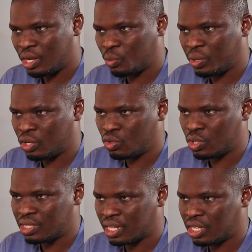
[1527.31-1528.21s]
We
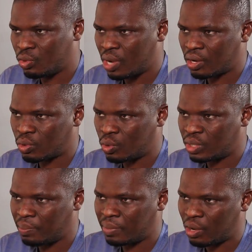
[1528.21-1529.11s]
introduced the QR
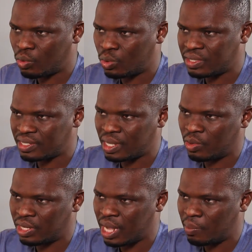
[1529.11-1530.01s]
code and barcode
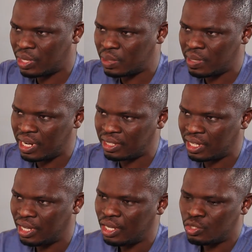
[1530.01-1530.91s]
system on the appointment letter,